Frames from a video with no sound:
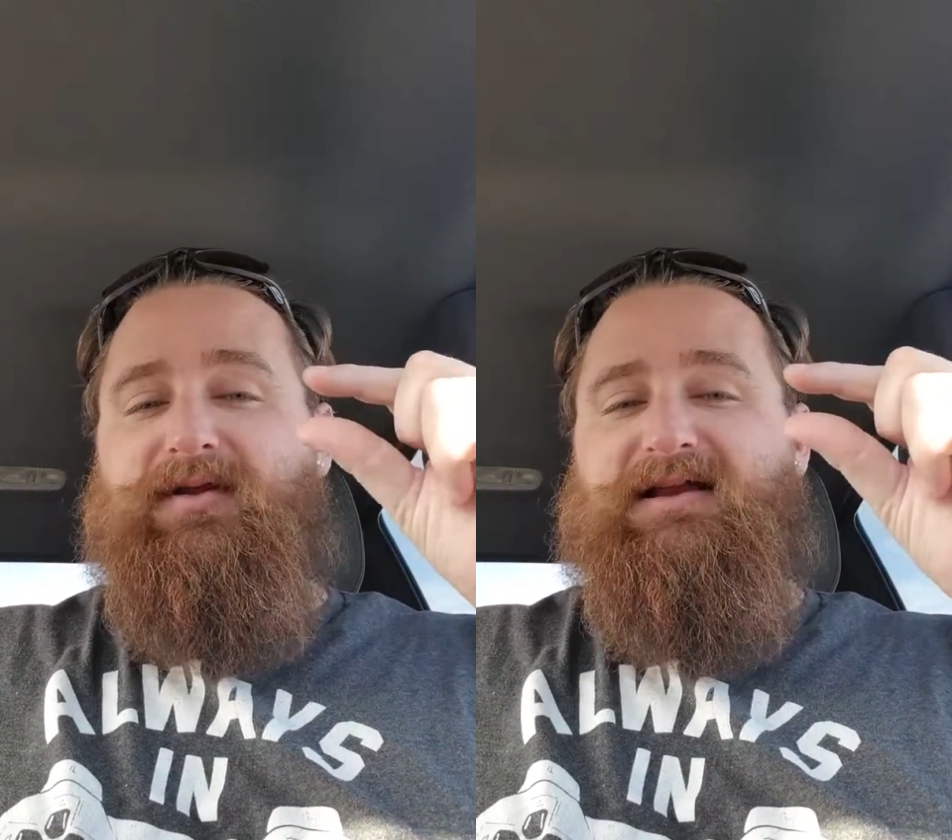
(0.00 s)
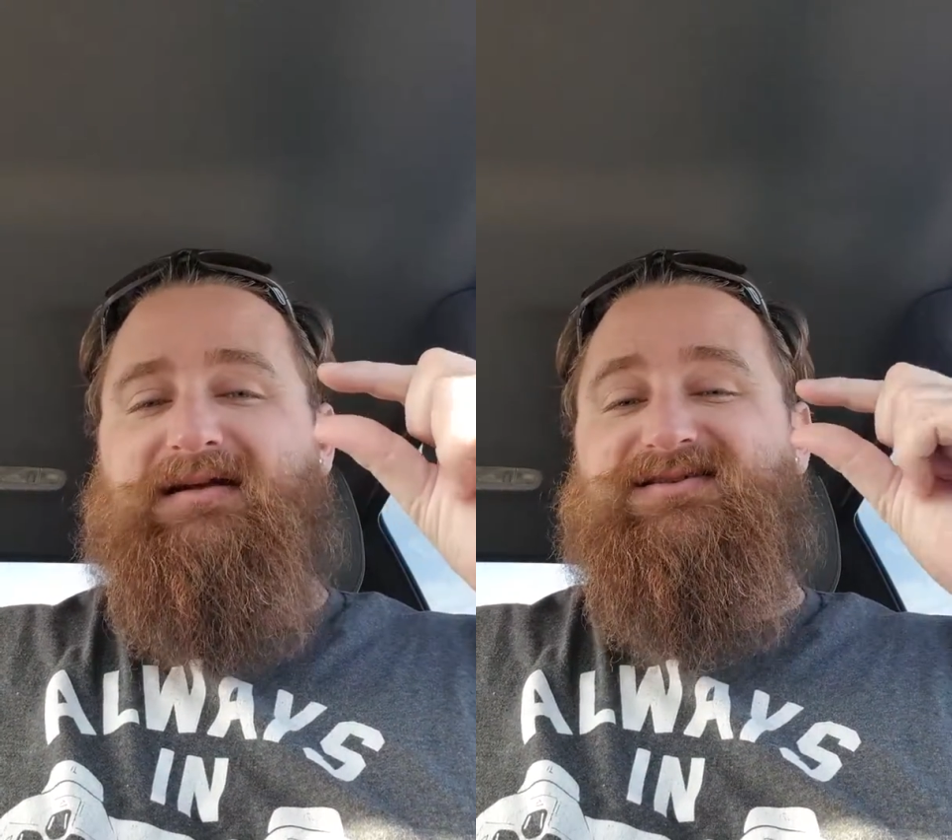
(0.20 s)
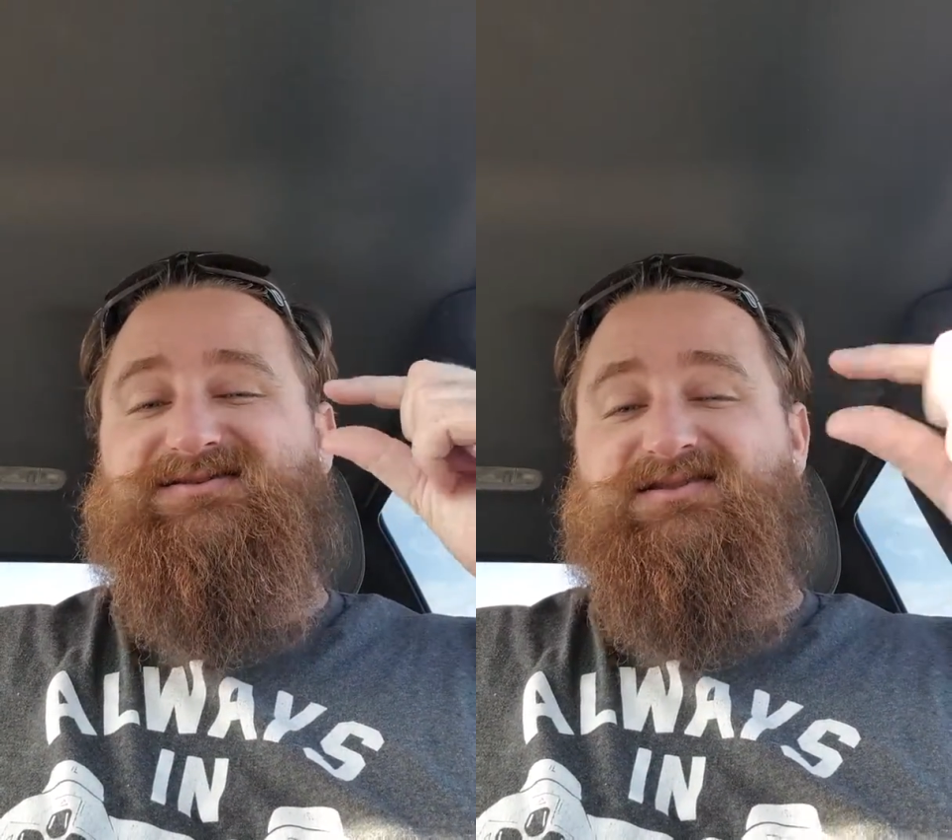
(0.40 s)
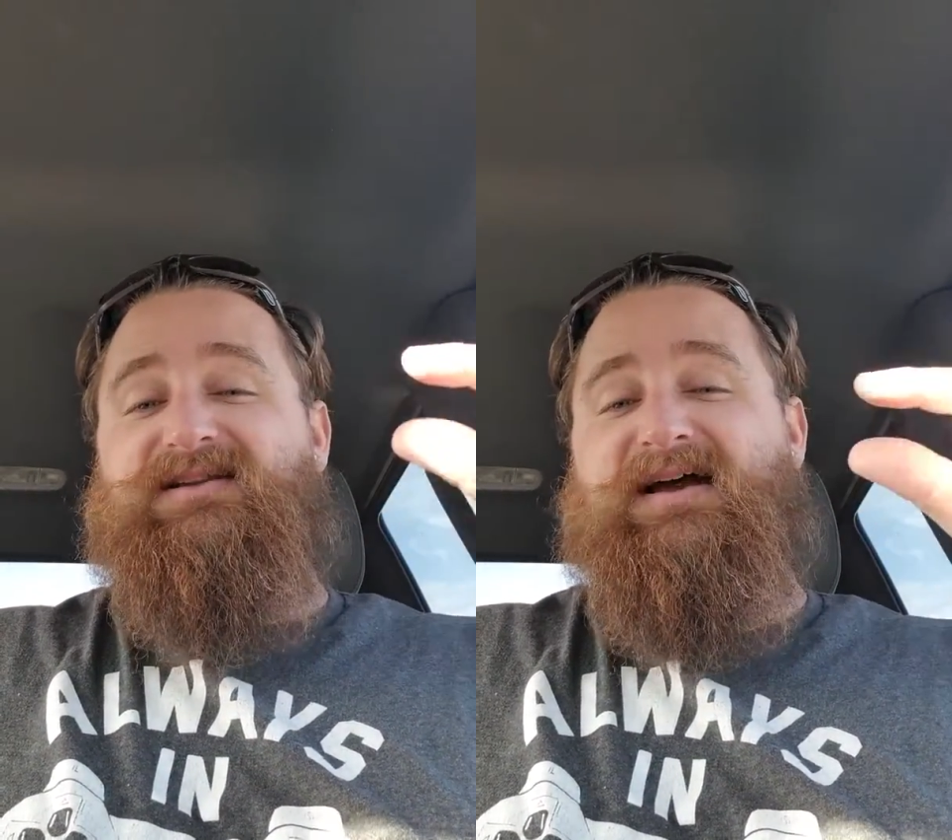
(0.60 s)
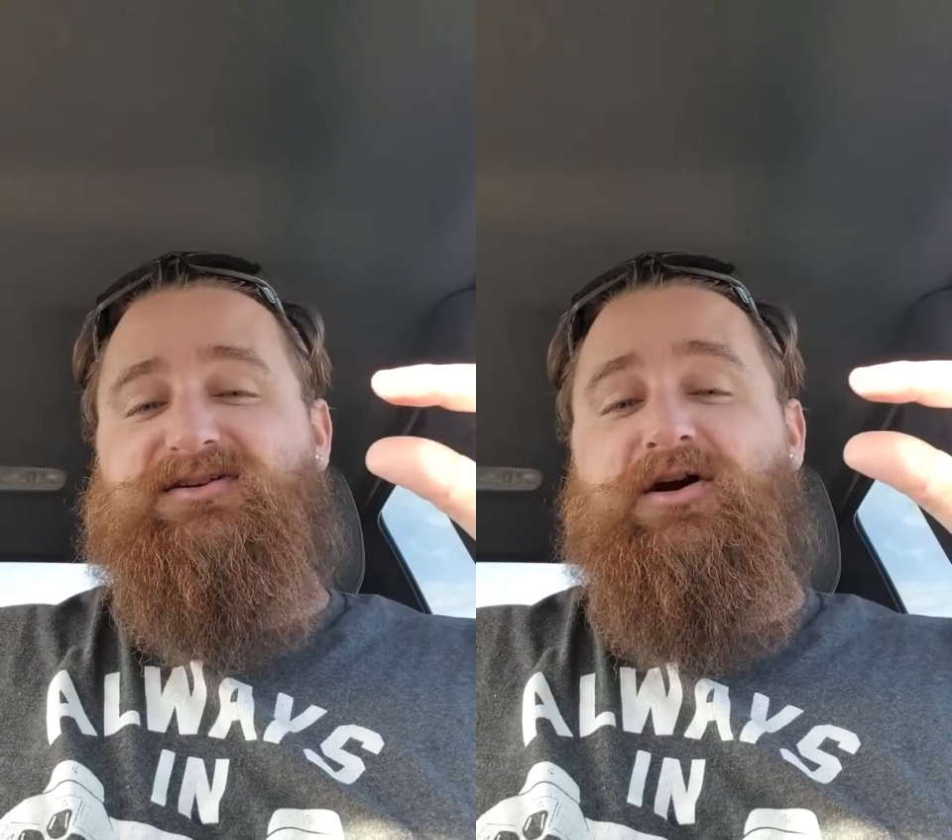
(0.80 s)
allowed to
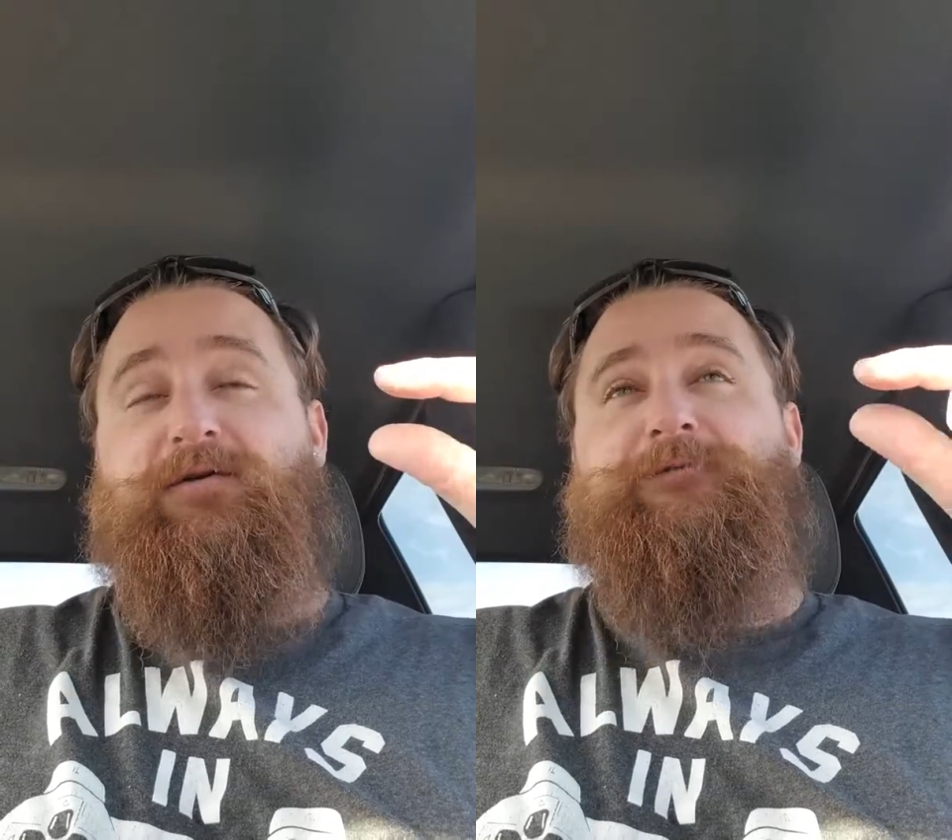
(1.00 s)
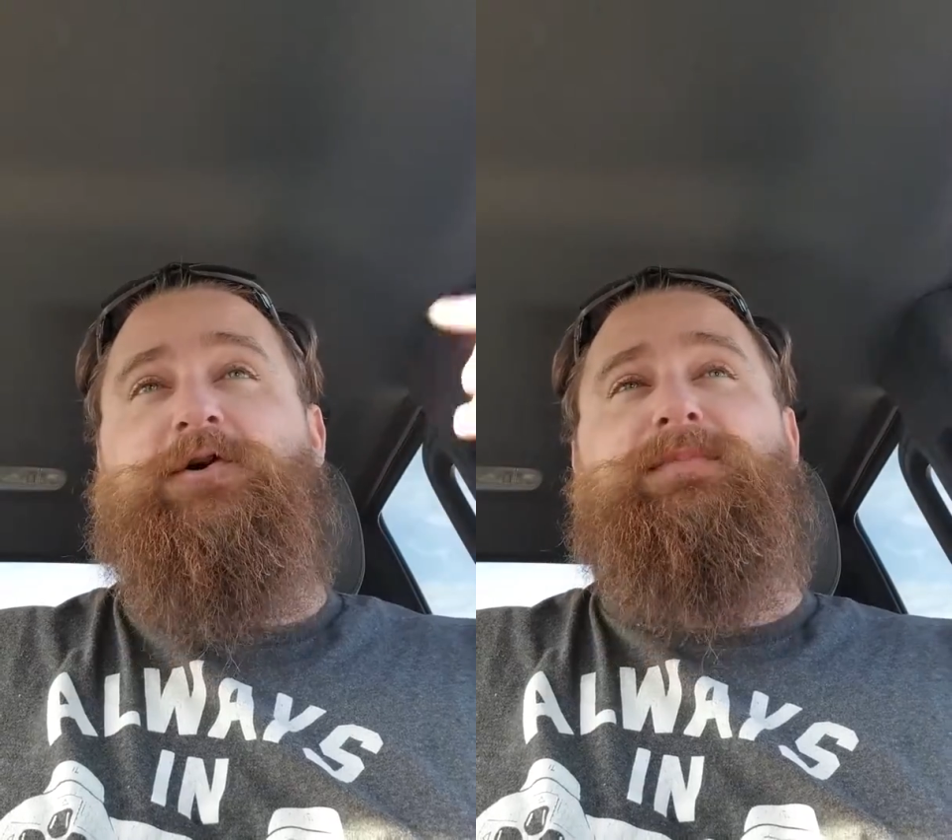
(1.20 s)
select autofill,